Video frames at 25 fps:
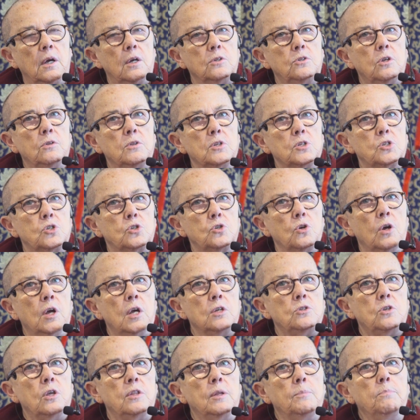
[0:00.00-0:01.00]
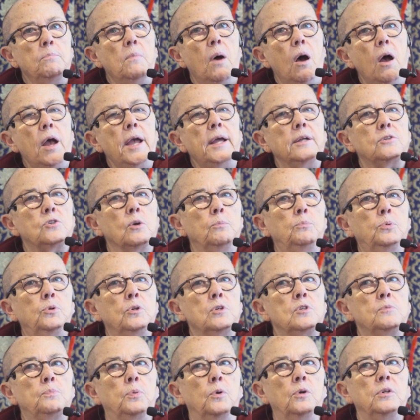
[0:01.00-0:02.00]
So the so the mind so
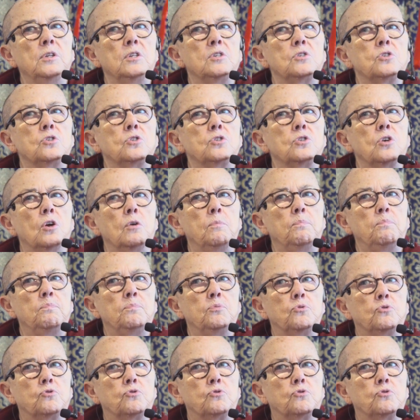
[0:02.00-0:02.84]
Buddha's point is so